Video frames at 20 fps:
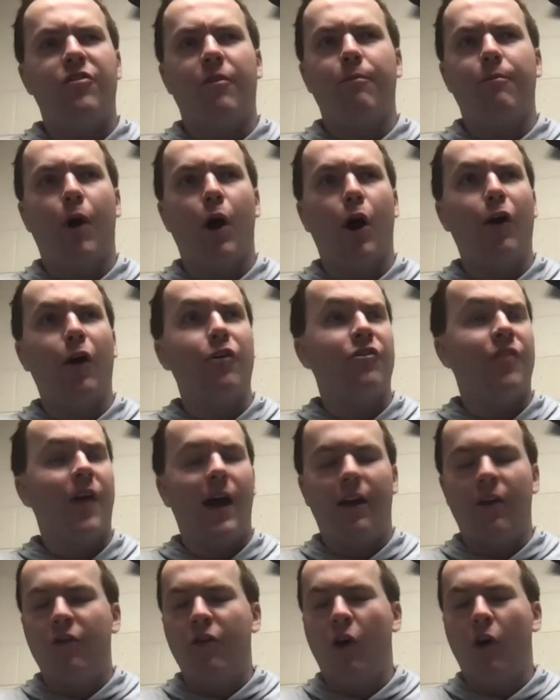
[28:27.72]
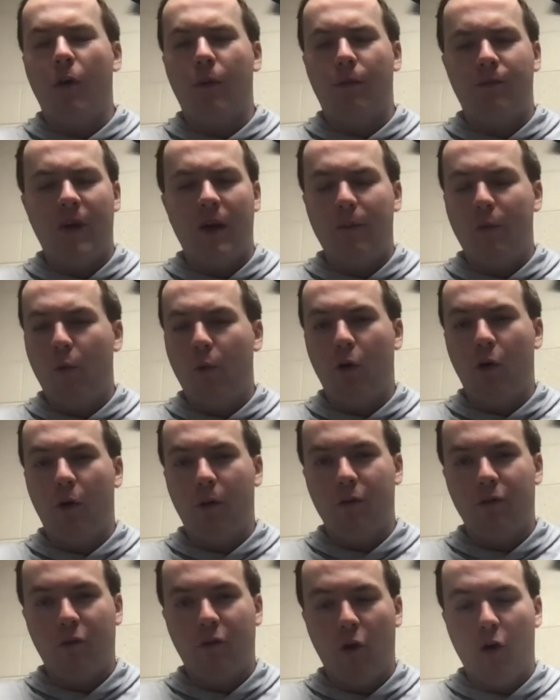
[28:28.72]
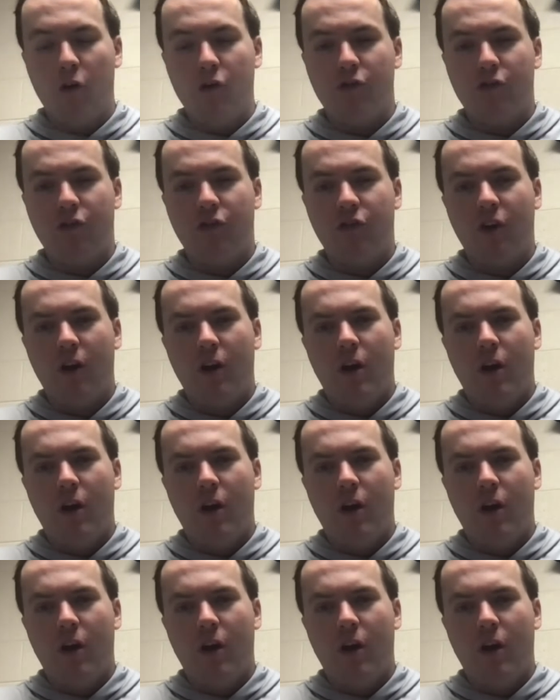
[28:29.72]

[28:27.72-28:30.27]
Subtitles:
and bars, not until February the 1st.